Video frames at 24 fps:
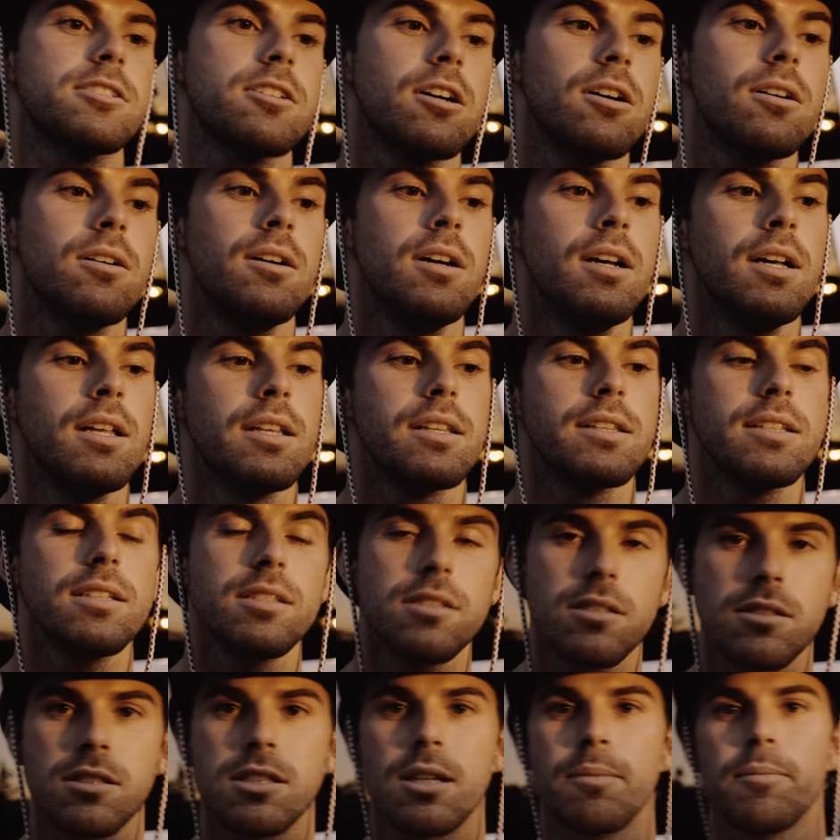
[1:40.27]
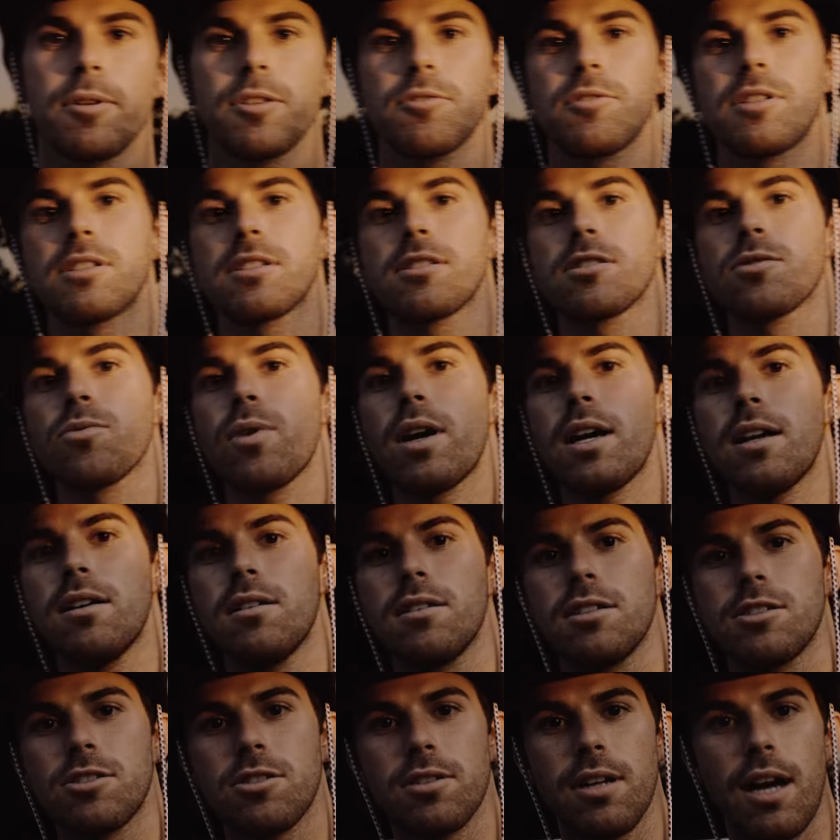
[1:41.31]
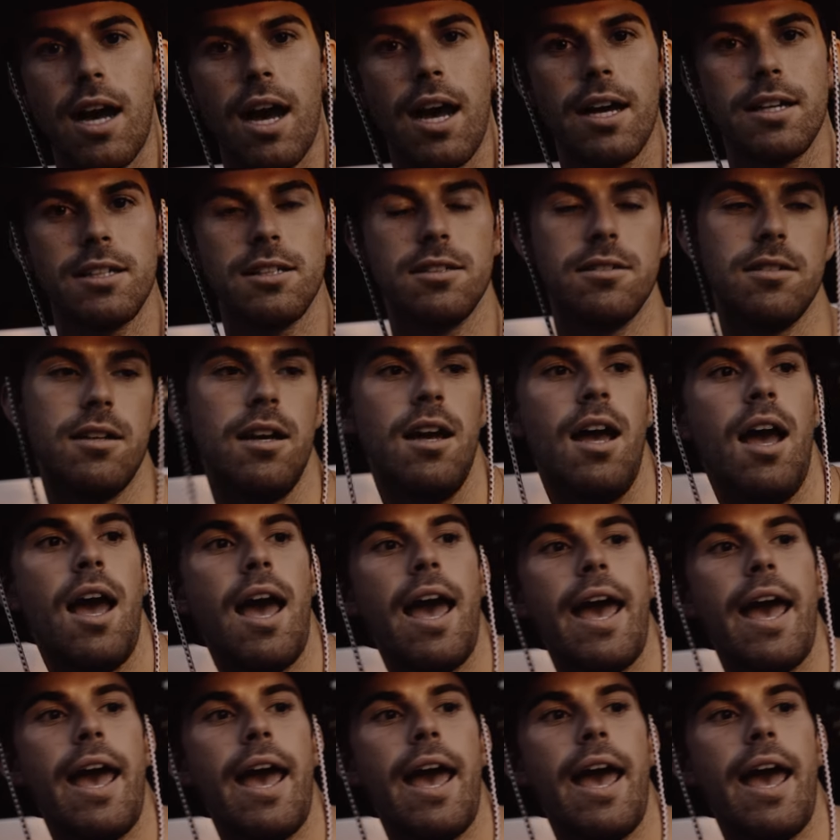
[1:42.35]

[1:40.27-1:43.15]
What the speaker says: So these are some of the reasons why I only shoot at high noon.